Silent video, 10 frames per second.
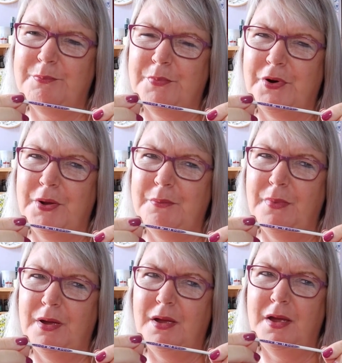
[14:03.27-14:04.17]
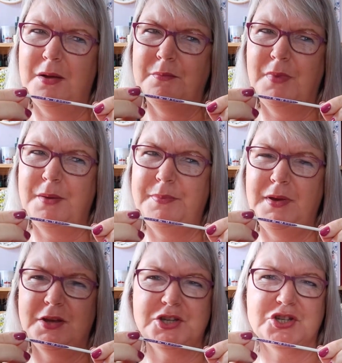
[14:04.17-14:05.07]
Prym might
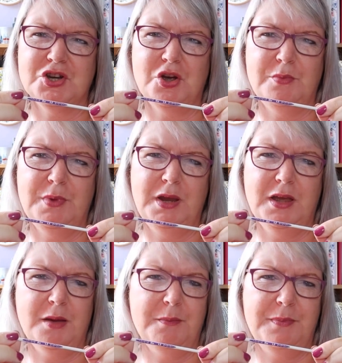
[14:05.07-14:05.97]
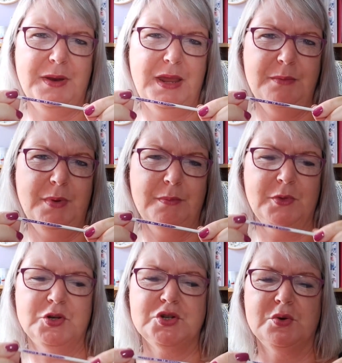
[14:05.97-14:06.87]
be a German company, but I'm
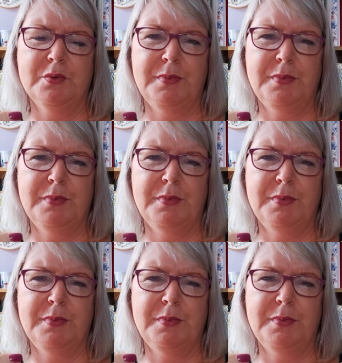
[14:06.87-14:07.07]
not sure.